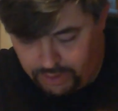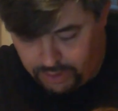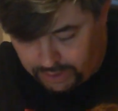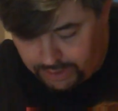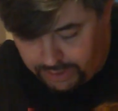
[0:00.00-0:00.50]

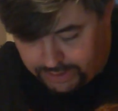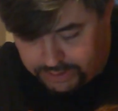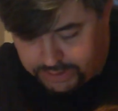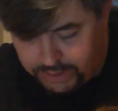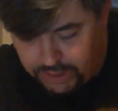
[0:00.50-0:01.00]
And
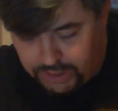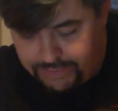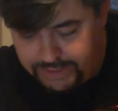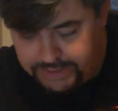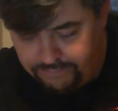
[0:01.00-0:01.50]

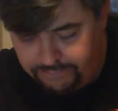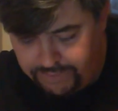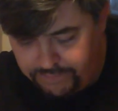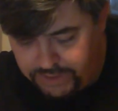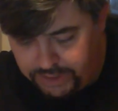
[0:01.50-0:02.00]
that's in
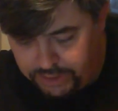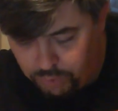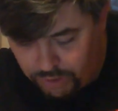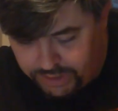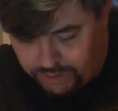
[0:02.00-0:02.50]

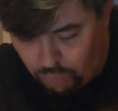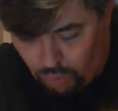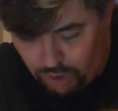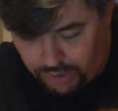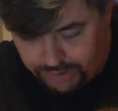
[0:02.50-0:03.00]

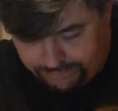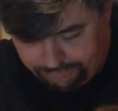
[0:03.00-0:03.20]
1521.